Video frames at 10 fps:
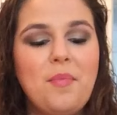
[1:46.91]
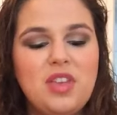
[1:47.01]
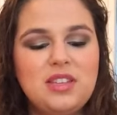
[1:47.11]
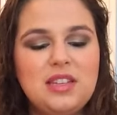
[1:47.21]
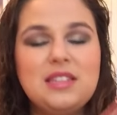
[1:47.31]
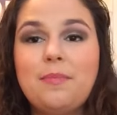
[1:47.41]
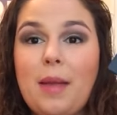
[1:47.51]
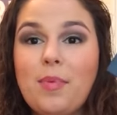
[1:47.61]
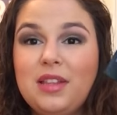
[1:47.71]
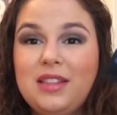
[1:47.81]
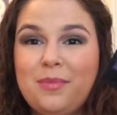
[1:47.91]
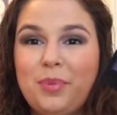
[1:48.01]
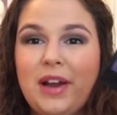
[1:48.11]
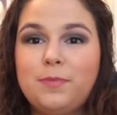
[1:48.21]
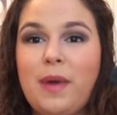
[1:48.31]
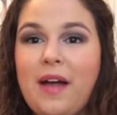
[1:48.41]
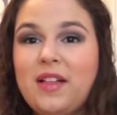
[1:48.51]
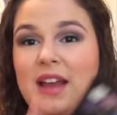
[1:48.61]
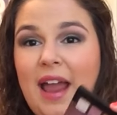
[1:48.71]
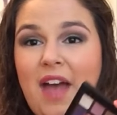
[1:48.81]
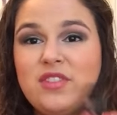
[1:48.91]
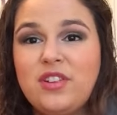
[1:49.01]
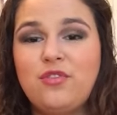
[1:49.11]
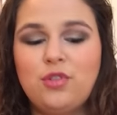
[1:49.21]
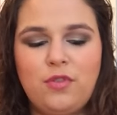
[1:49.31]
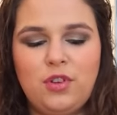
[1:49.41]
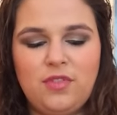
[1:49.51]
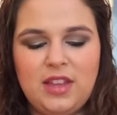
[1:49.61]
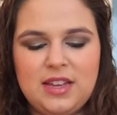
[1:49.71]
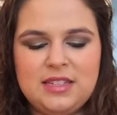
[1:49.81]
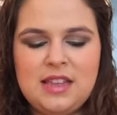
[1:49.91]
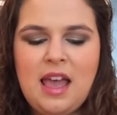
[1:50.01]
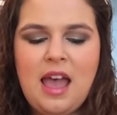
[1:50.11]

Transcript: This is the Maybelline The Brights palette. I have done a full review of this.